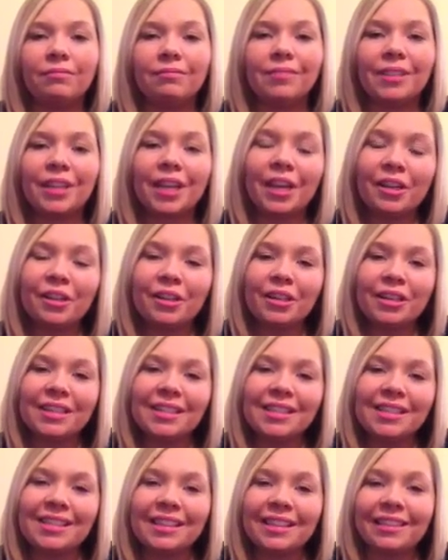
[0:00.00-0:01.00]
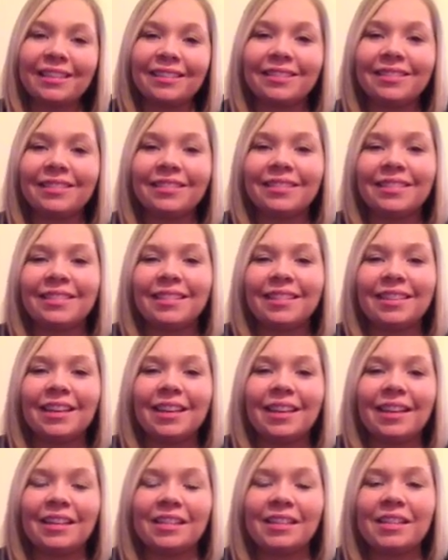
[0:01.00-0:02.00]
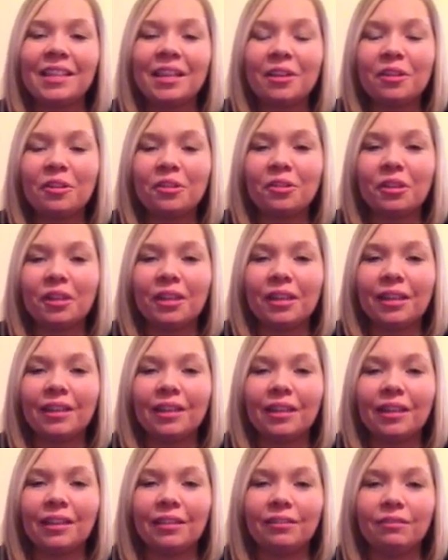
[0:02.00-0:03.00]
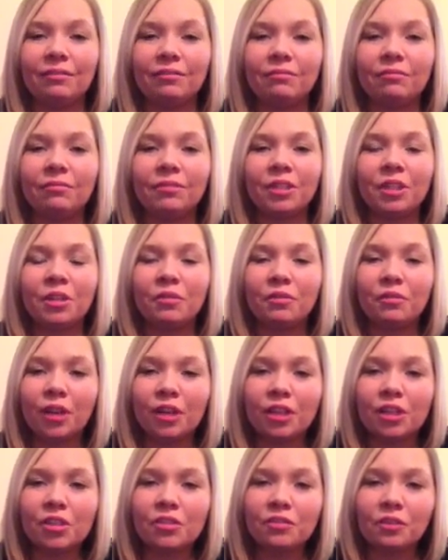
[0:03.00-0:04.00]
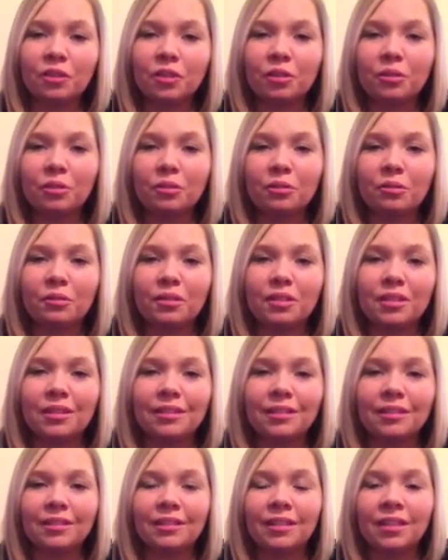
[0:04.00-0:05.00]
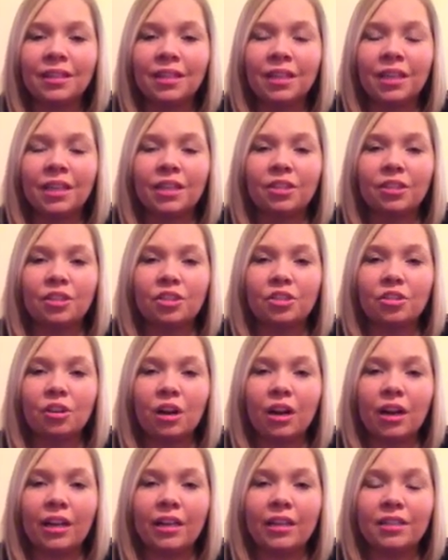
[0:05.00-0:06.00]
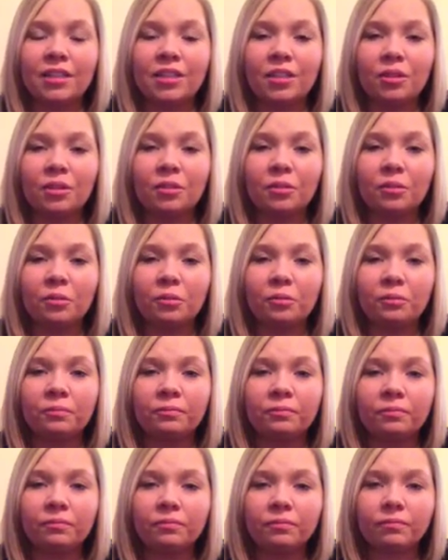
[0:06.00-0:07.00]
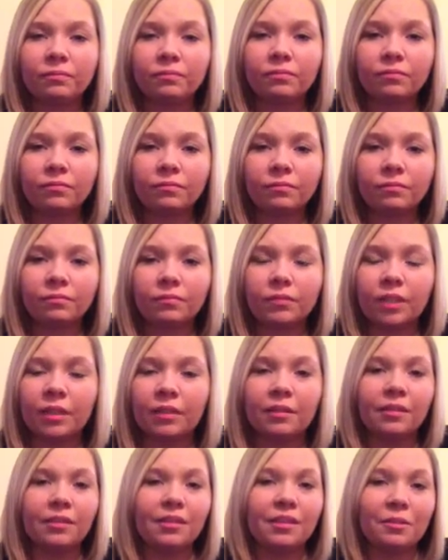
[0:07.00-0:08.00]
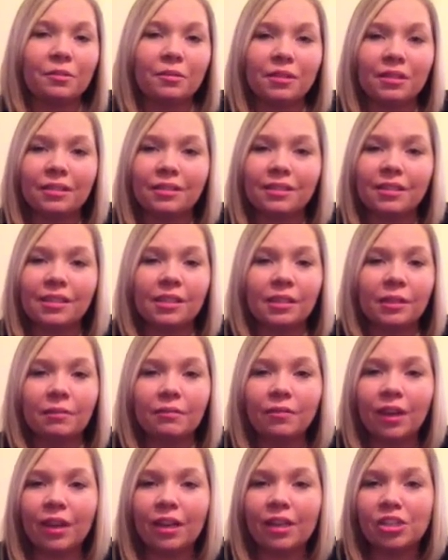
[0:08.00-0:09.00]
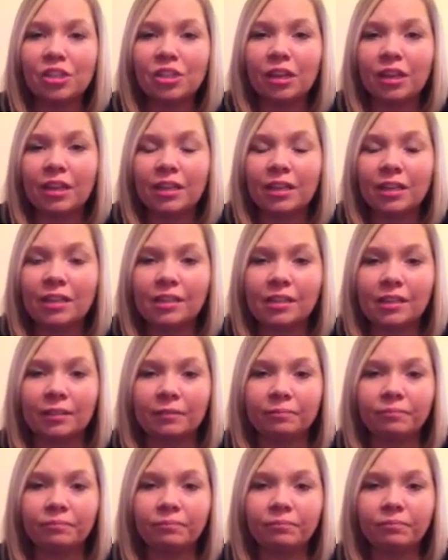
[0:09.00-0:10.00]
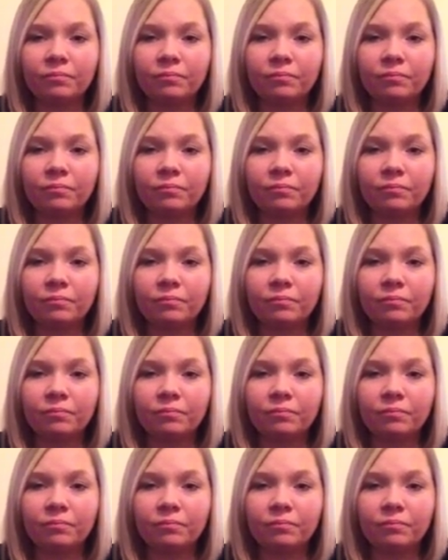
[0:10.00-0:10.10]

carrots and celery and fresh foods, just trying to, and doing Slim Fast shakes, and